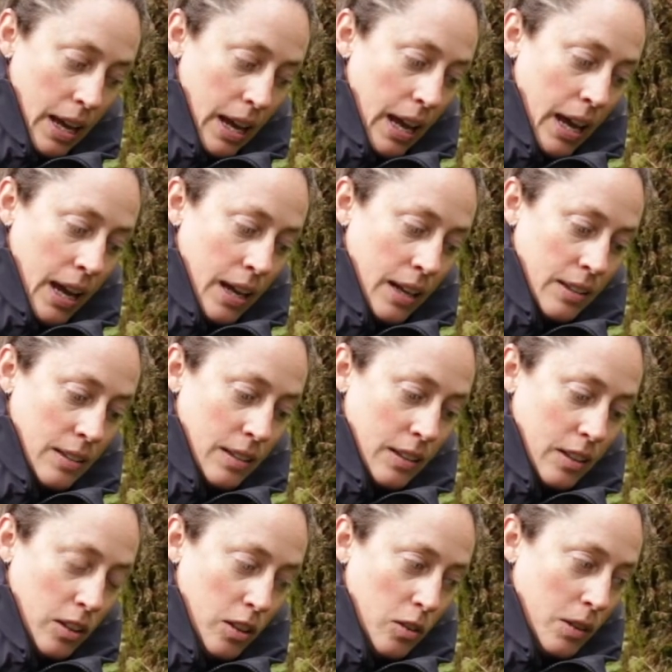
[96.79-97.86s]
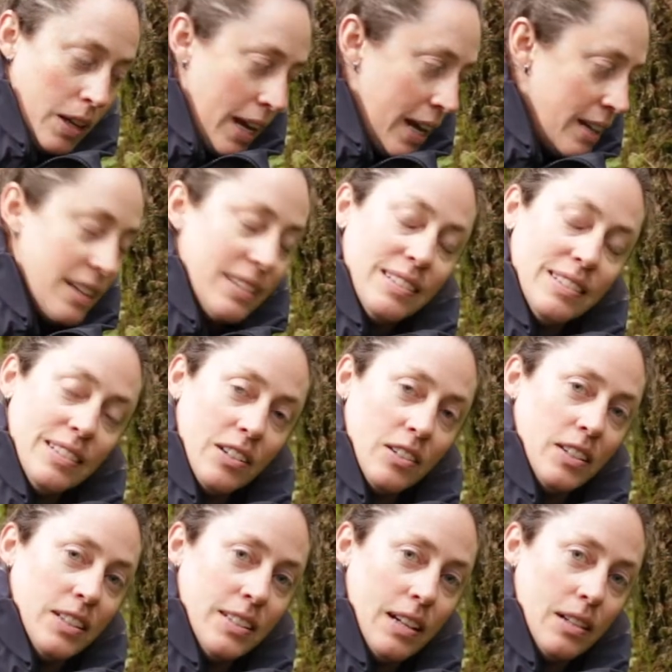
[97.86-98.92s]
And you can't
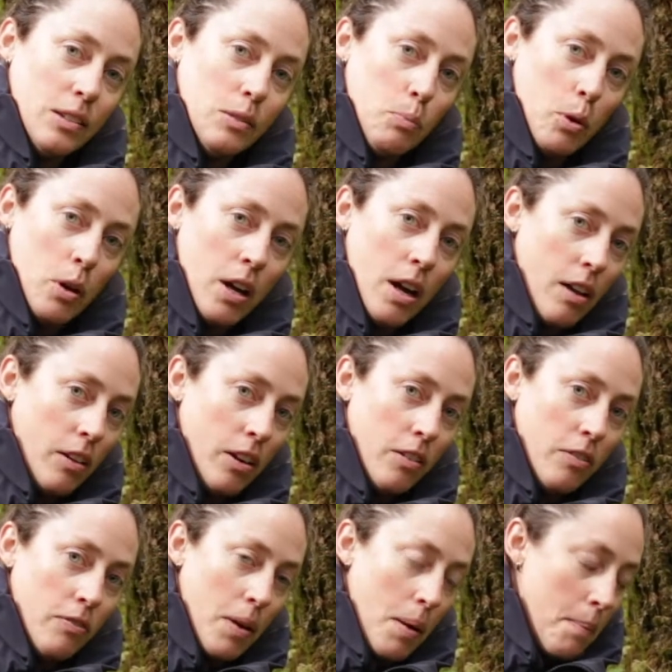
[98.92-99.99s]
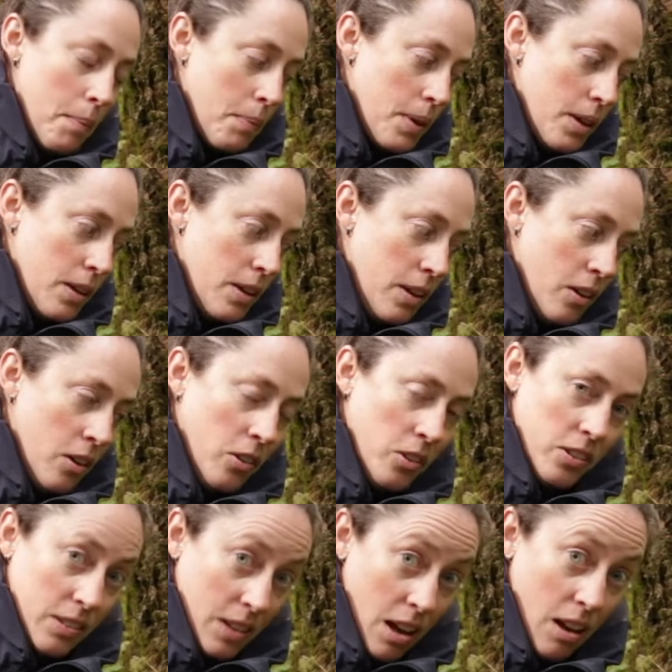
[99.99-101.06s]
necessarily tell spore color from
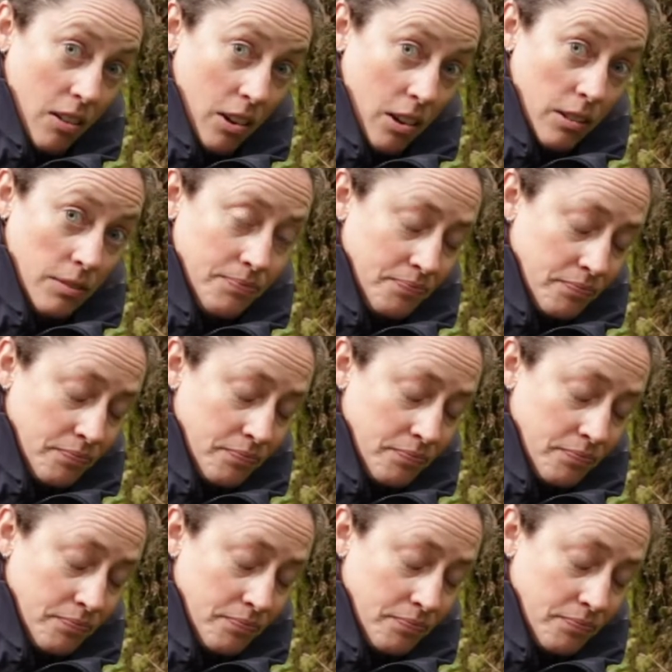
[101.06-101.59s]
gills color.